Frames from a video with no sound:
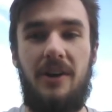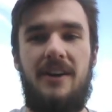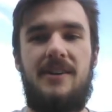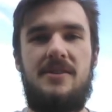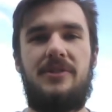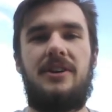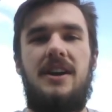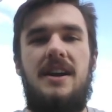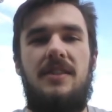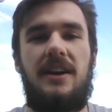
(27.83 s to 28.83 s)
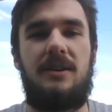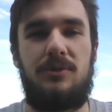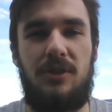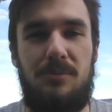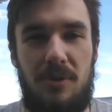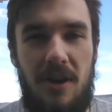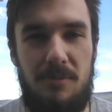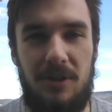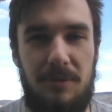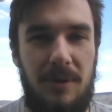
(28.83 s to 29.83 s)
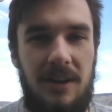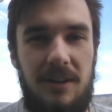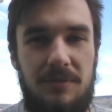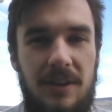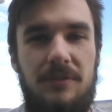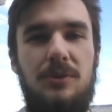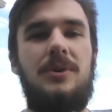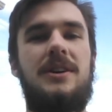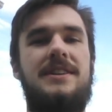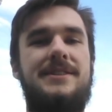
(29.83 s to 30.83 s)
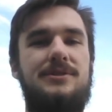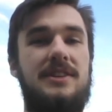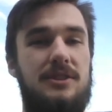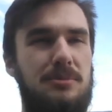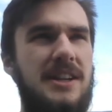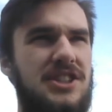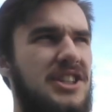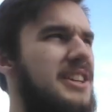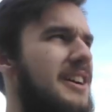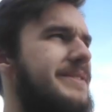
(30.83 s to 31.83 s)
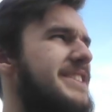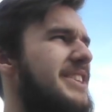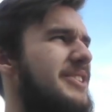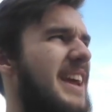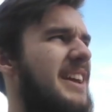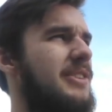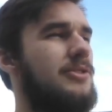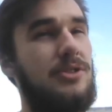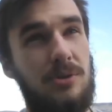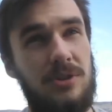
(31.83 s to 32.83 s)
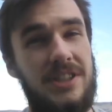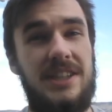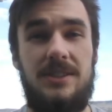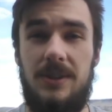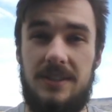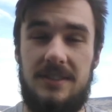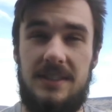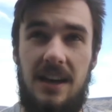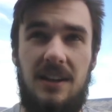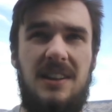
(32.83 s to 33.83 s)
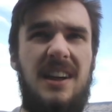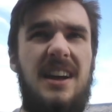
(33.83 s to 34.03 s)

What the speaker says: However, that comes with the problem of if you want to use a spreadsheet, obviously you can't use Google Sheets or Excel.